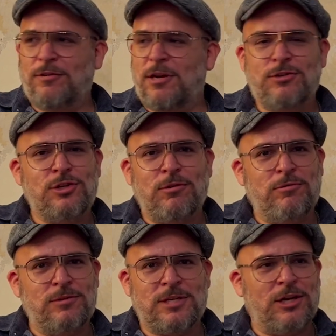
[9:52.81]
There's
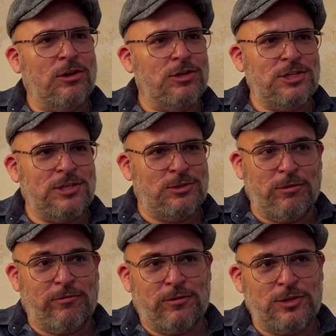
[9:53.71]
no psychological
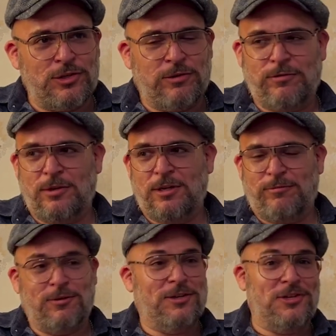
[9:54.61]
TÜV
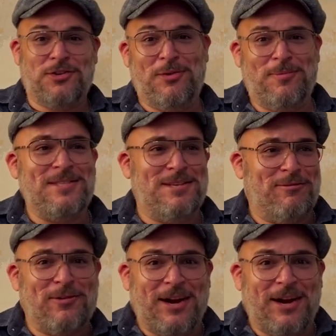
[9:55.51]
for the Germans and for